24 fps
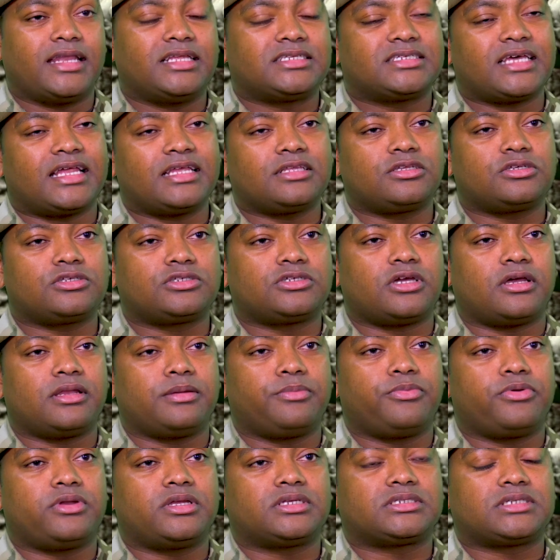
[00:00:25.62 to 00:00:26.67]
I decided to
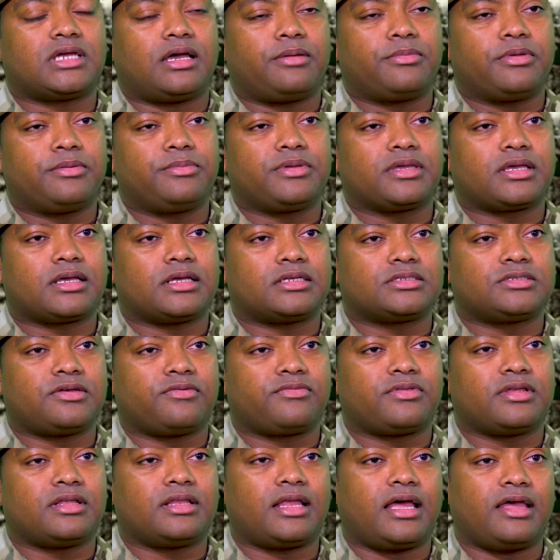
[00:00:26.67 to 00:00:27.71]
join the British Army
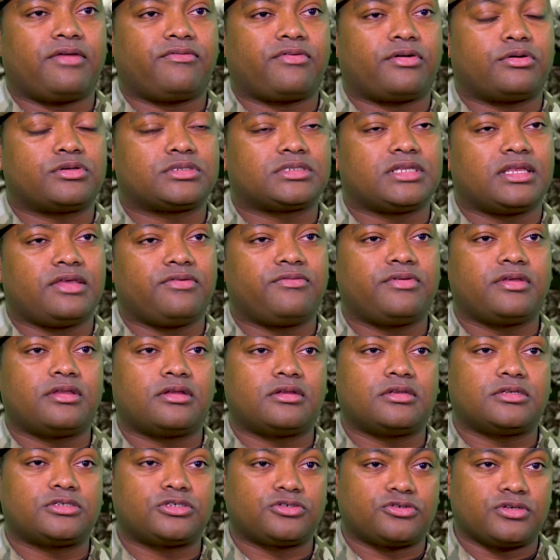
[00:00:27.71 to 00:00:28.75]
because of the life I was
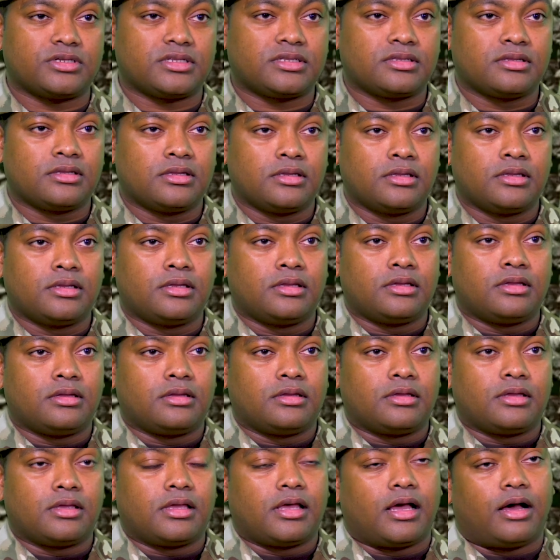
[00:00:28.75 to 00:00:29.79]
living on the street.
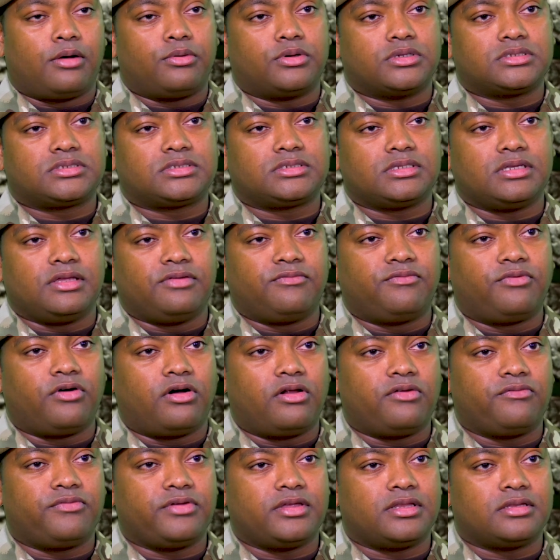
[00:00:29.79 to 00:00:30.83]
I was
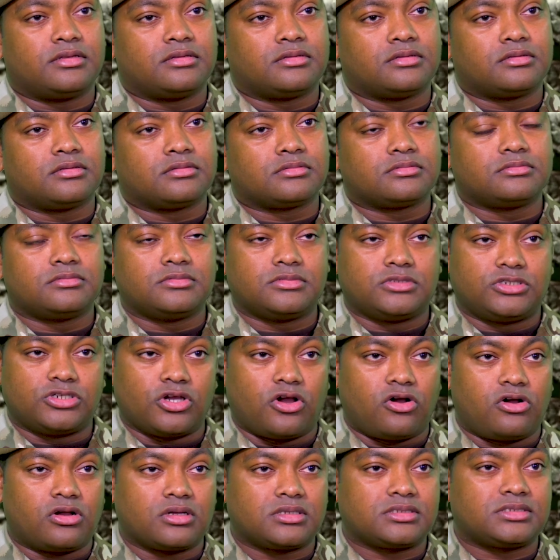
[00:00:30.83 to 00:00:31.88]
involved in
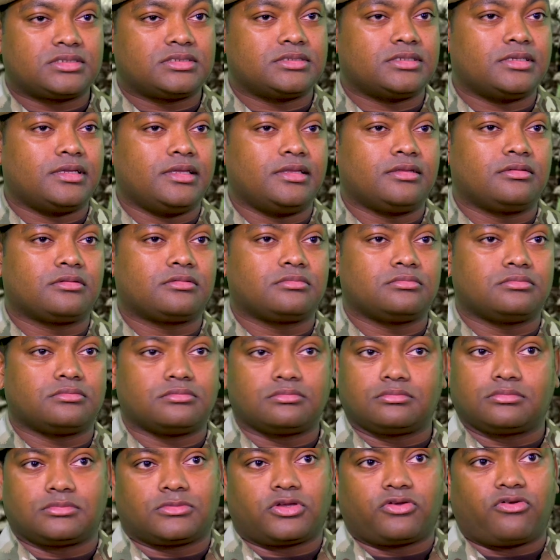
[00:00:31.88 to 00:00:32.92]
drugs, in
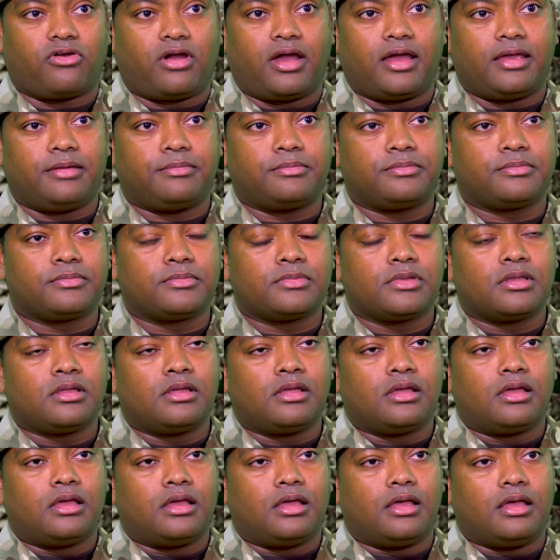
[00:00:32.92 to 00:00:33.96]
crime,
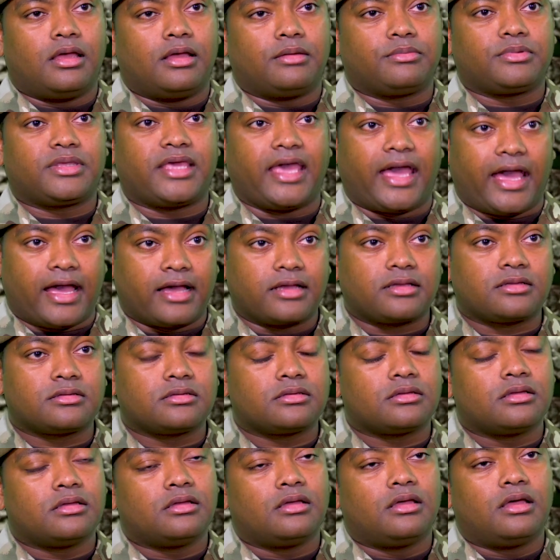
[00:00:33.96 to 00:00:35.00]

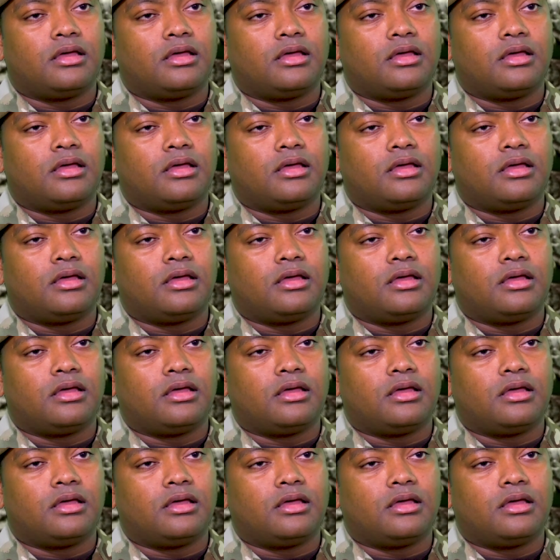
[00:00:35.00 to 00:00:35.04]
gang,